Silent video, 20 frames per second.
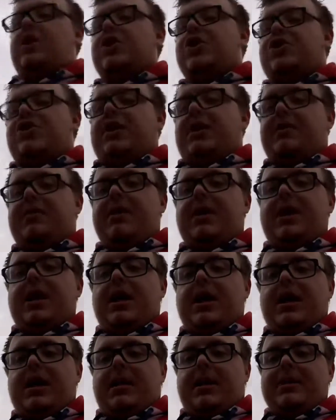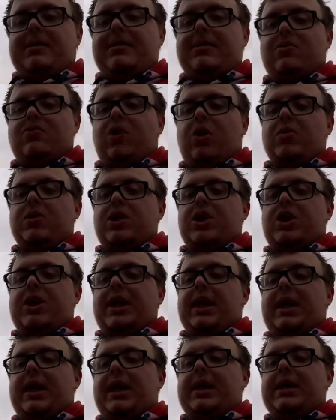are shrimp. This is roasted
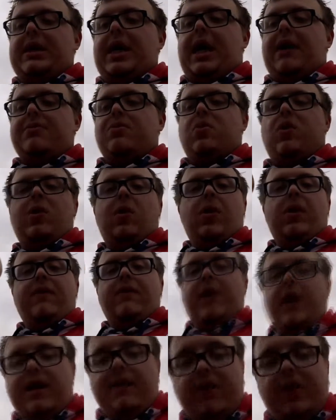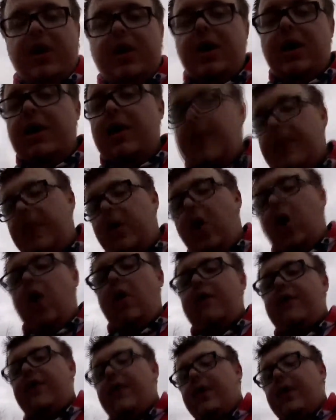chicken and top sirloin flavor. They're all